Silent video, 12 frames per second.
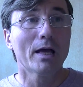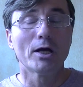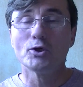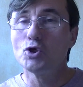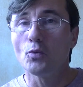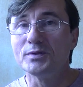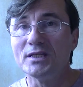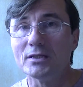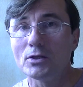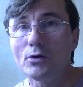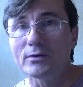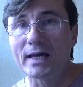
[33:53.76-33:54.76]
Job
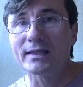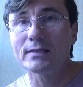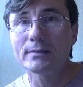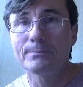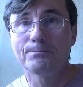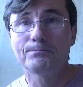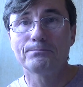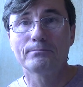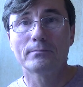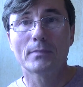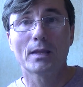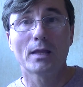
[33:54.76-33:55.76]
didn't know that.
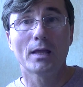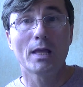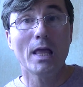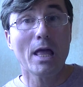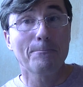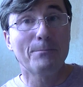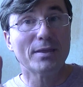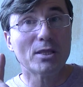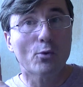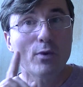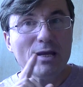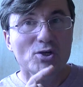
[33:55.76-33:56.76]
But the
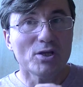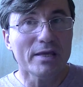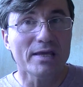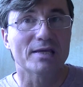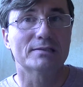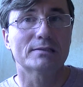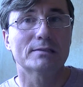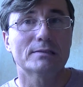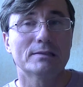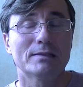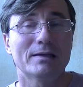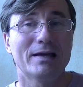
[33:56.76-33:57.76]
question is,
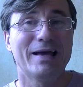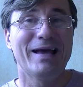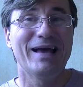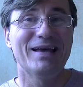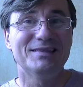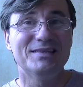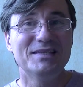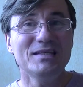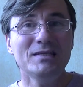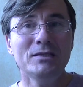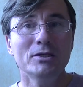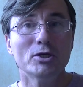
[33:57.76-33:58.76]

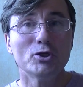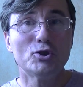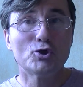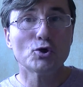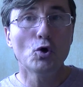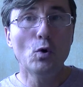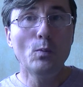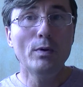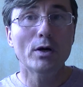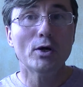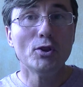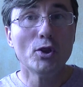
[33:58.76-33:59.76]
did Job
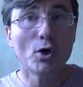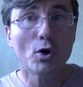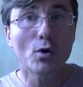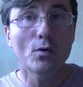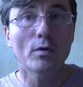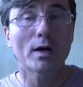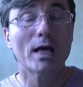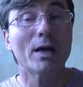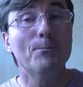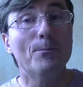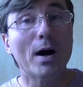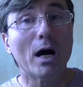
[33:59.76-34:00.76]
know
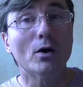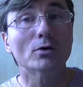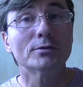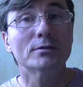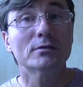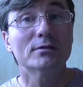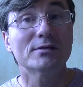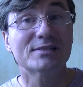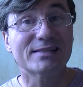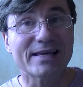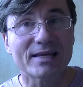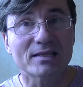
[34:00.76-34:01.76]
about
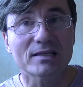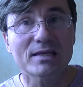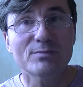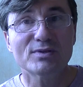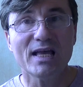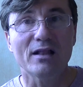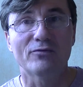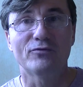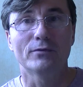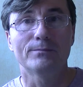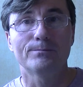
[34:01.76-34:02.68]
Satan himself?